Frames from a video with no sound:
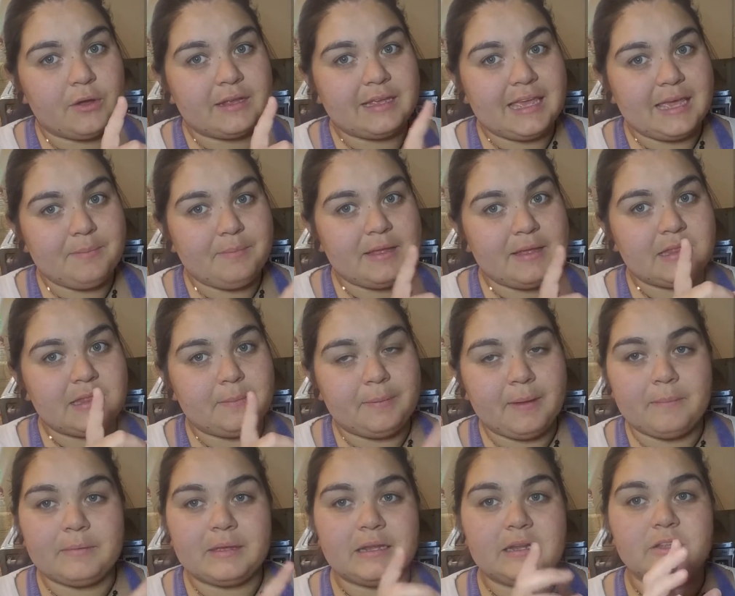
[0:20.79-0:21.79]
keeping the
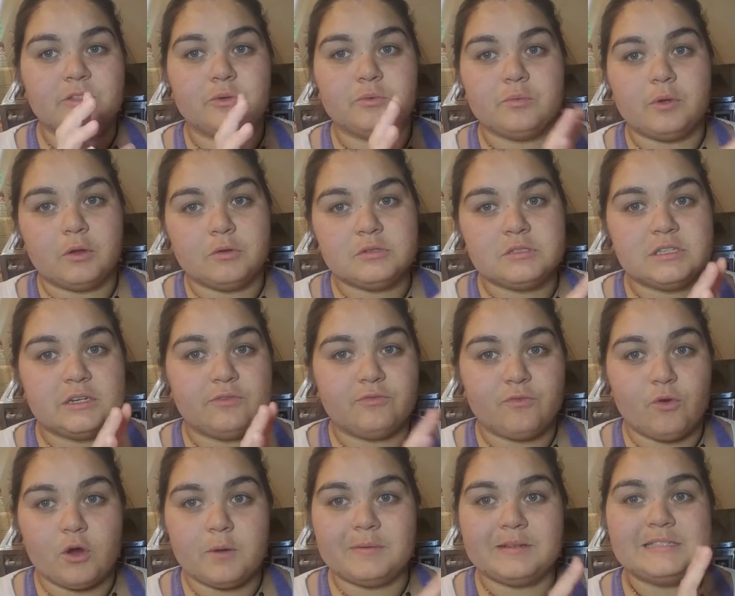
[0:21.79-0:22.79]
pumpkin in the roasted
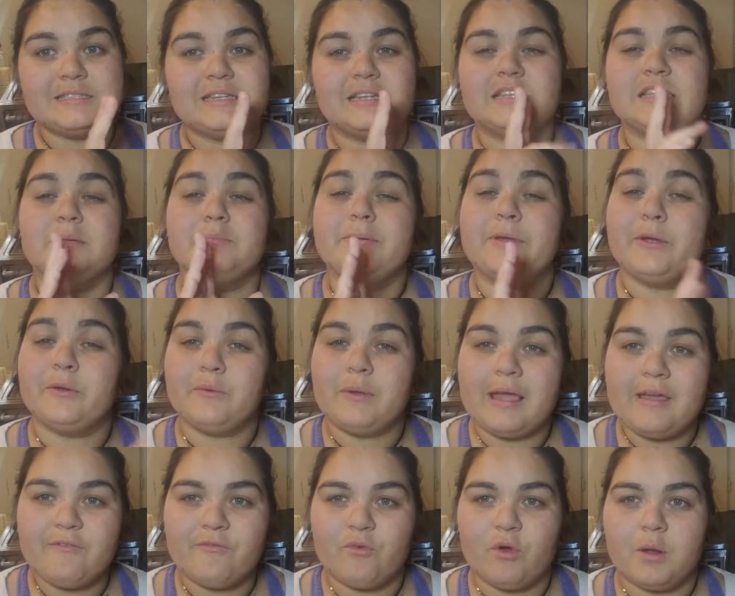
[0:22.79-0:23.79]
form instead of the
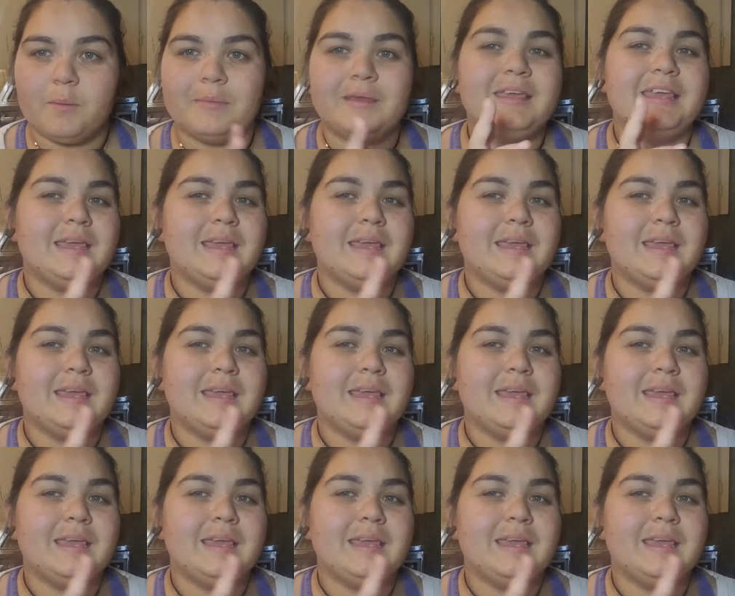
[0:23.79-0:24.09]
puree form